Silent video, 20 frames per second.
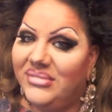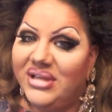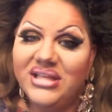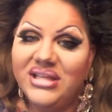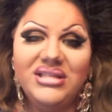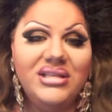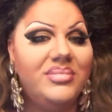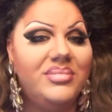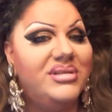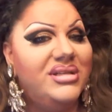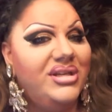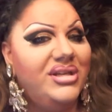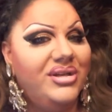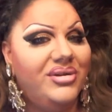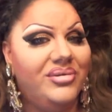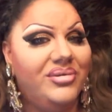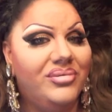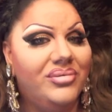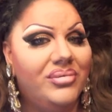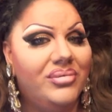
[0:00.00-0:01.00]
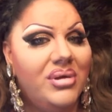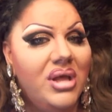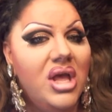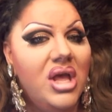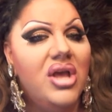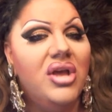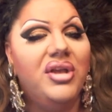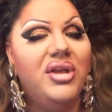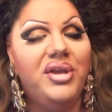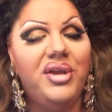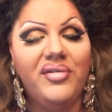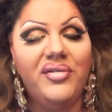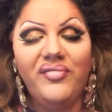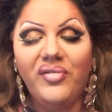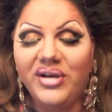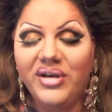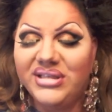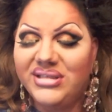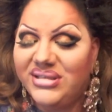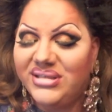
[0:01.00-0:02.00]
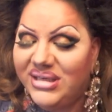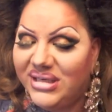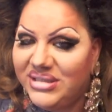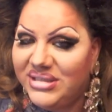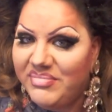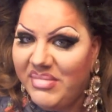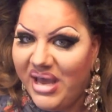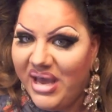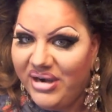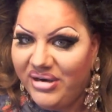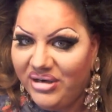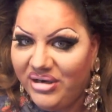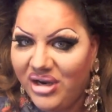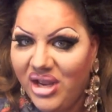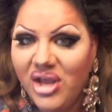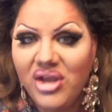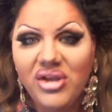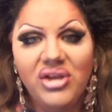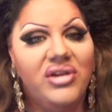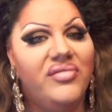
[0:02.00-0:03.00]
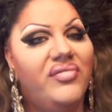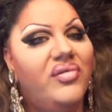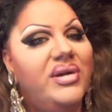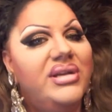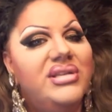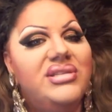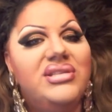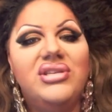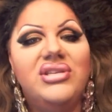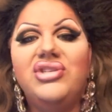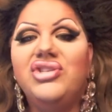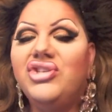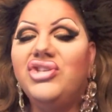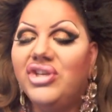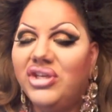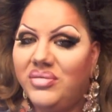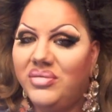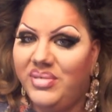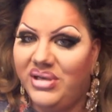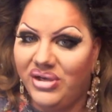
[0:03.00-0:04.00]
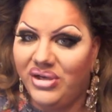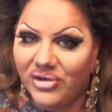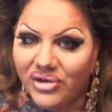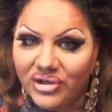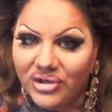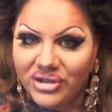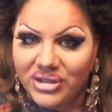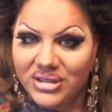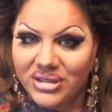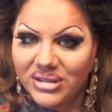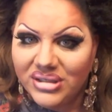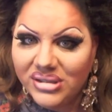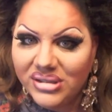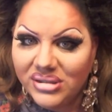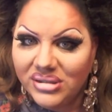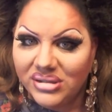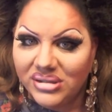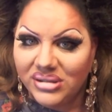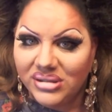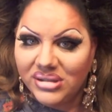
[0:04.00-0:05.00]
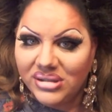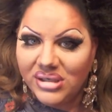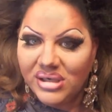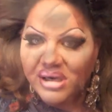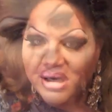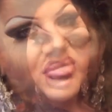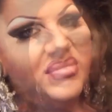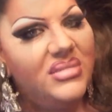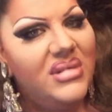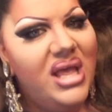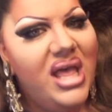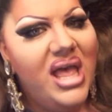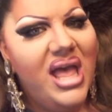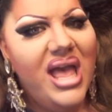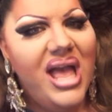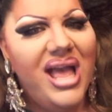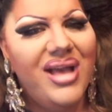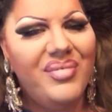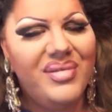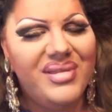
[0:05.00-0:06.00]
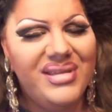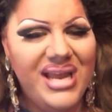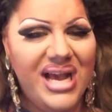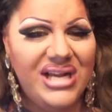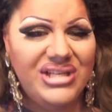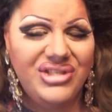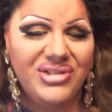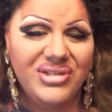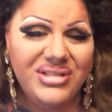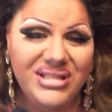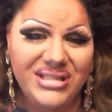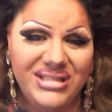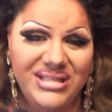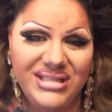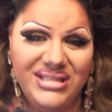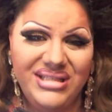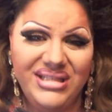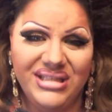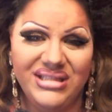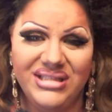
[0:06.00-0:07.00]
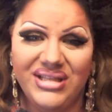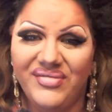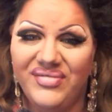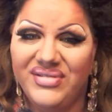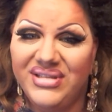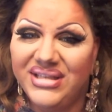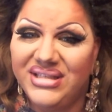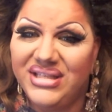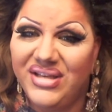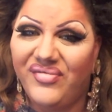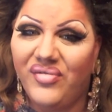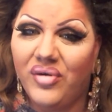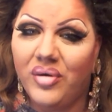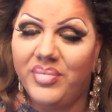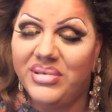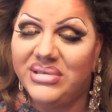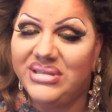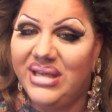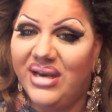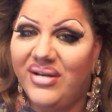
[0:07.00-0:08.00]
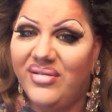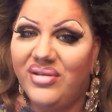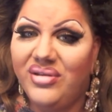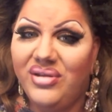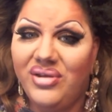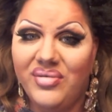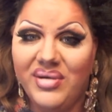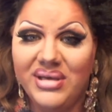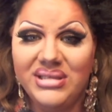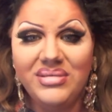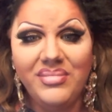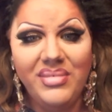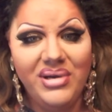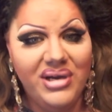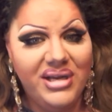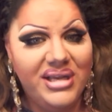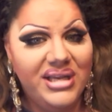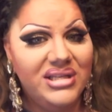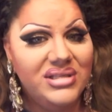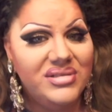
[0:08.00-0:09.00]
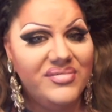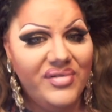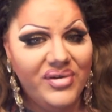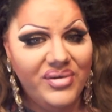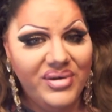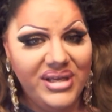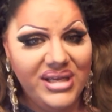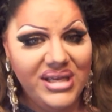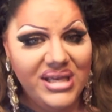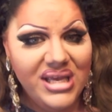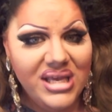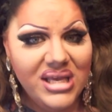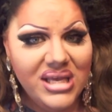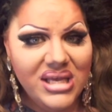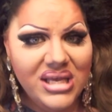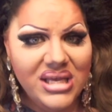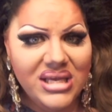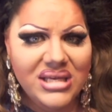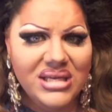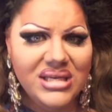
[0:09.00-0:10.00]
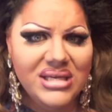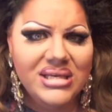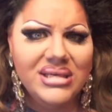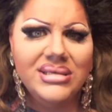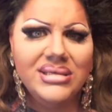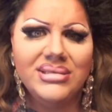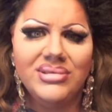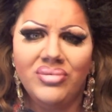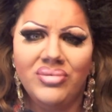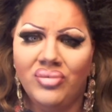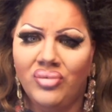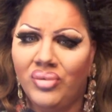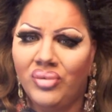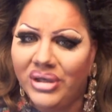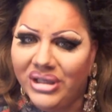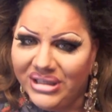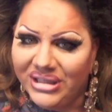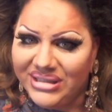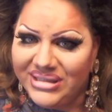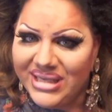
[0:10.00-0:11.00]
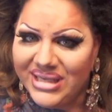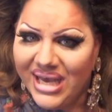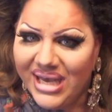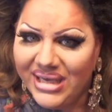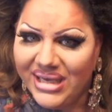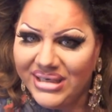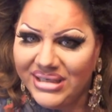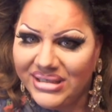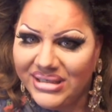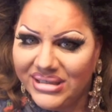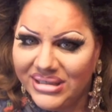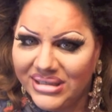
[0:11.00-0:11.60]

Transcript: It's up to you. Your voice does matter. Your voice should be heard. And with national statistics of 64% of the U.S. Americans voting, really sad.